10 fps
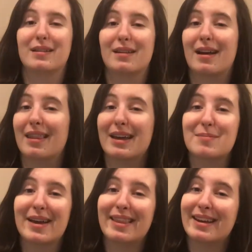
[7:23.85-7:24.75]
I like
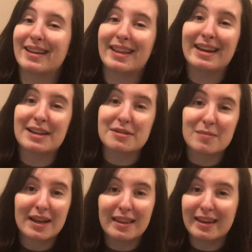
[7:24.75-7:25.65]
my leading ladies and
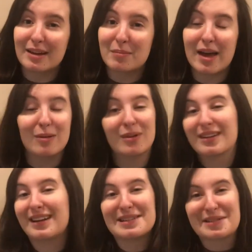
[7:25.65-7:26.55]
my leading men, what
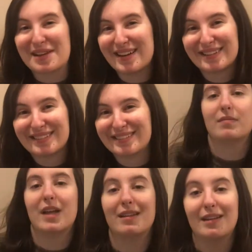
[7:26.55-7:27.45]
can I say?
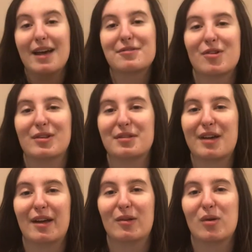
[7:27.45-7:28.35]
And the last role in this
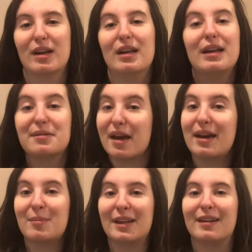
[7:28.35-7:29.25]
category is
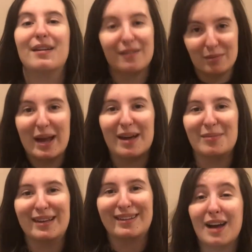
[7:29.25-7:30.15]
Hamlet from
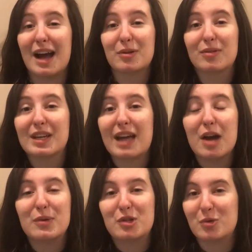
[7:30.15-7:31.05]
Hamlet. I don't think I
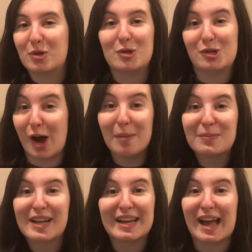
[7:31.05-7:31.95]
would do a good job
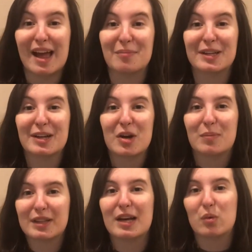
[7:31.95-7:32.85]
playing Hamlet,
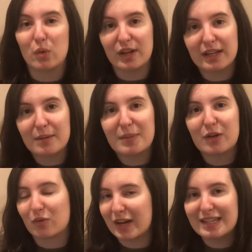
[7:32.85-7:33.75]
but like, wouldn't it be
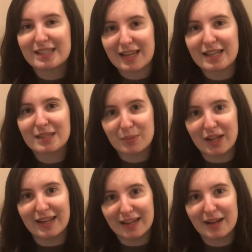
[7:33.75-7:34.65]
great to get to
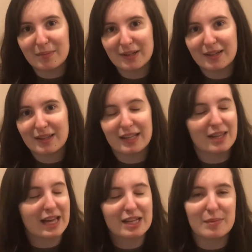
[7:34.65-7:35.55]
play him? Like,
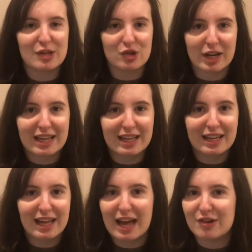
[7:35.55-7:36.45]
you get to be
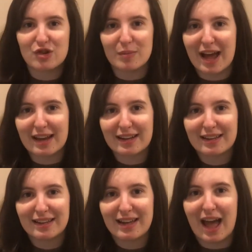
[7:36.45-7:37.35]
tricky and dramatic.
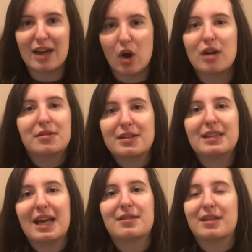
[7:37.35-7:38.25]
And honestly,
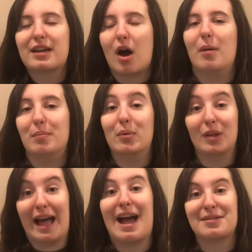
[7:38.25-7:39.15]
that's like a
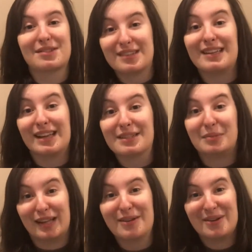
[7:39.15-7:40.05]
blast to get to
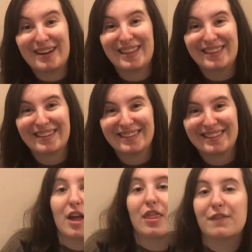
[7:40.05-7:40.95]
play with.
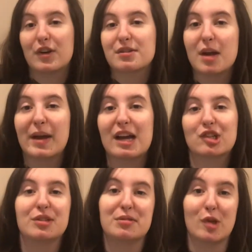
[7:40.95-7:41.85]
the first time I
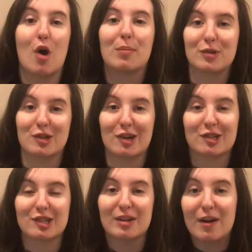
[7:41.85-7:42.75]
actually saw a
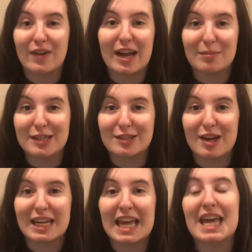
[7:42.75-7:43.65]
production of Hamlet
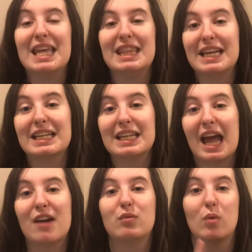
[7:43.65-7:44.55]
done, they didn't
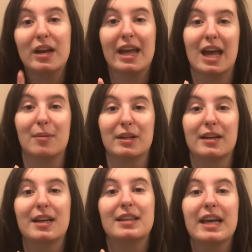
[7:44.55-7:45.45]
have one Hamlet,
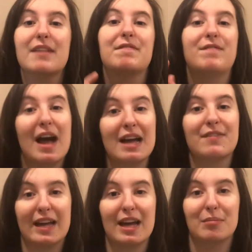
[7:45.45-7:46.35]
they had five
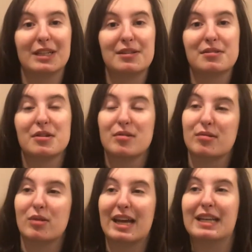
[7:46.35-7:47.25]
Hamlets.
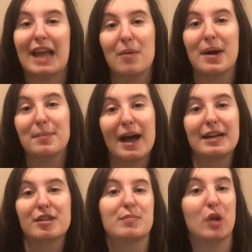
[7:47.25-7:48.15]
So, like, now my mind
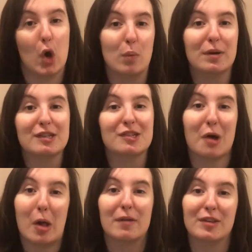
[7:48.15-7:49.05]
has been opened to
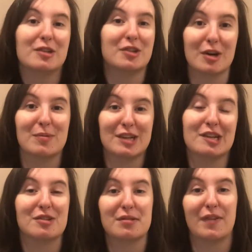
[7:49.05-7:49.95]
all of the
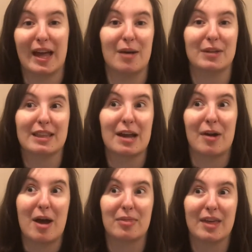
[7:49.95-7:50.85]
interpretations of Hamlet that are
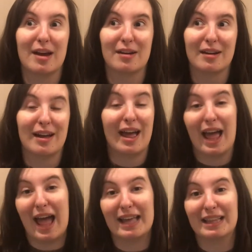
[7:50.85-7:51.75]
out there.
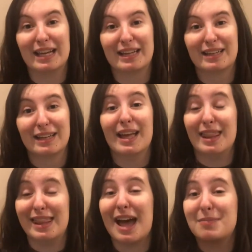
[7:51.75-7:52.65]
And, like,
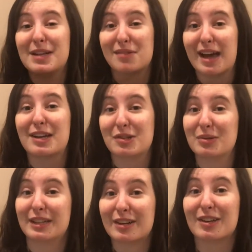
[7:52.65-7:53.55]
that means I can do
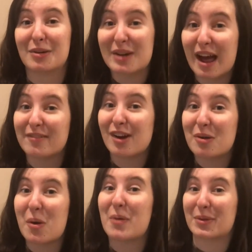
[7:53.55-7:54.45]
literally whatever I
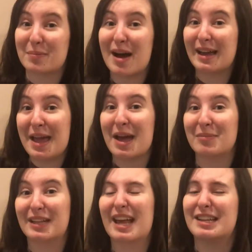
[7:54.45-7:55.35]
want with my
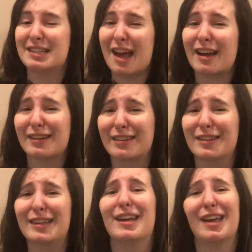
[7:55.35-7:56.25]
Hamlet, and
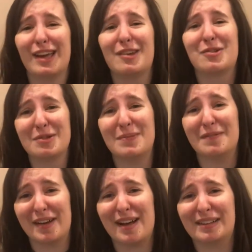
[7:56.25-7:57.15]
technically, it could be
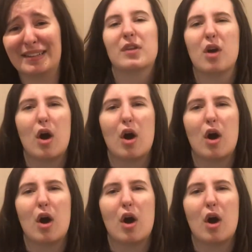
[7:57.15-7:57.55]
valid.